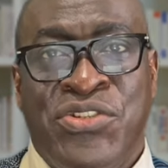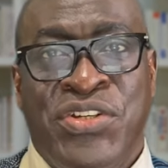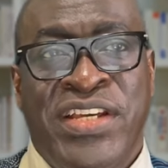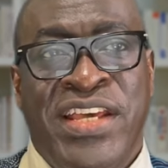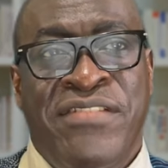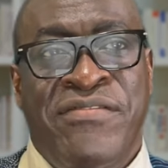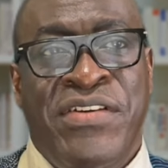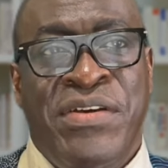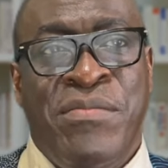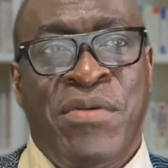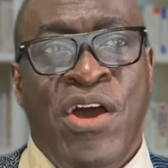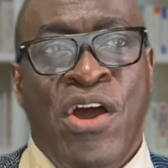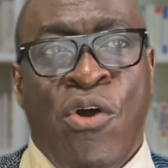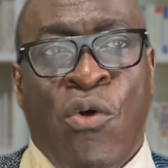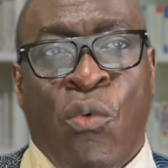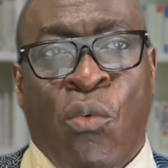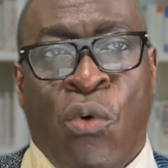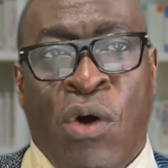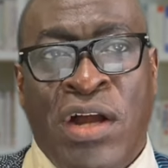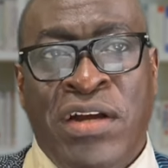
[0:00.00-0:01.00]
to give
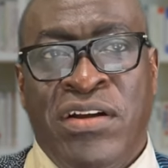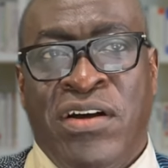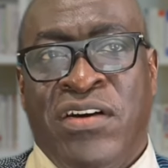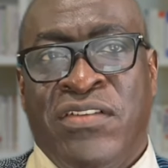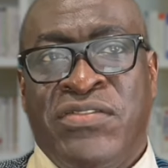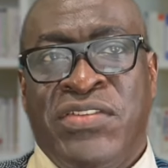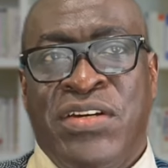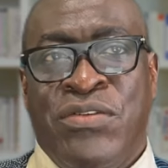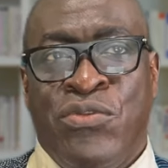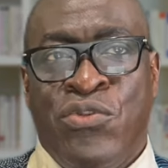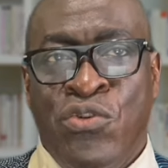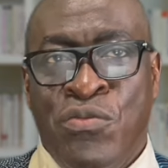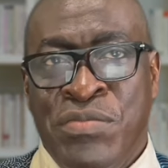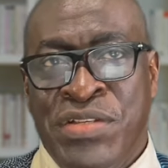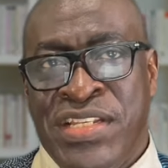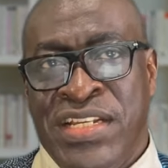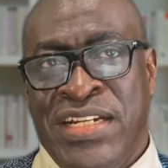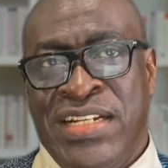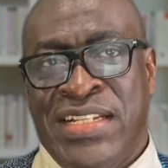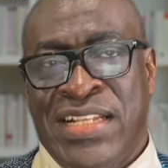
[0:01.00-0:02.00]
him one of the
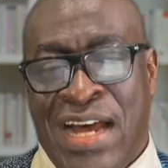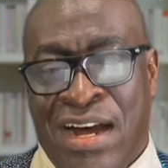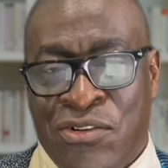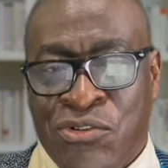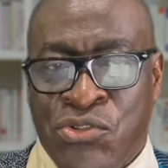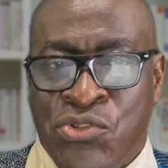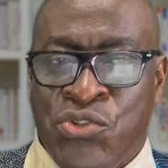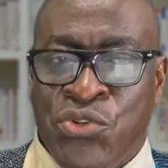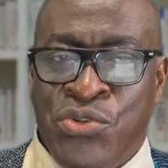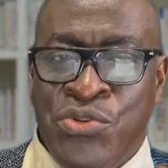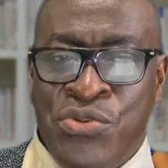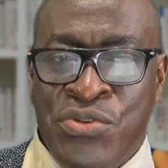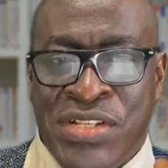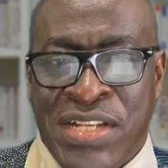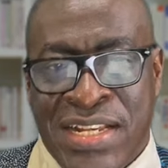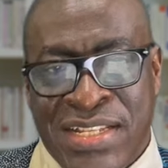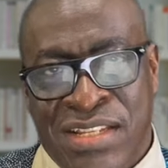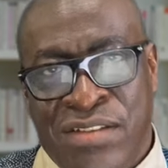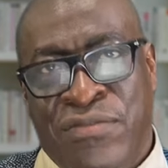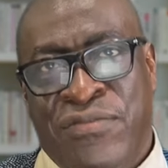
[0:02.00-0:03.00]
rooms in his house to
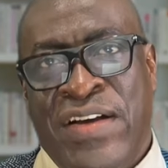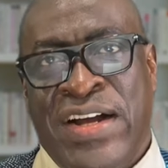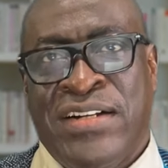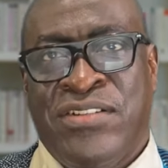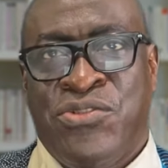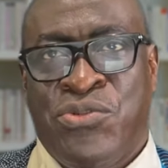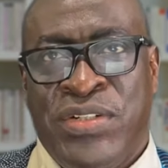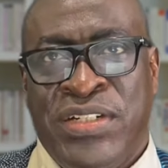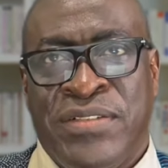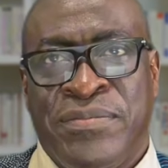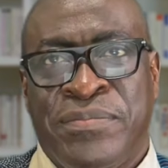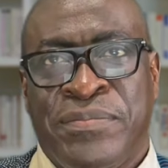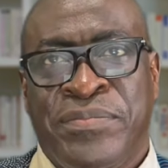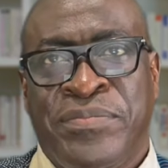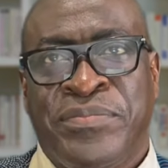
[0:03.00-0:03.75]
use as a factory.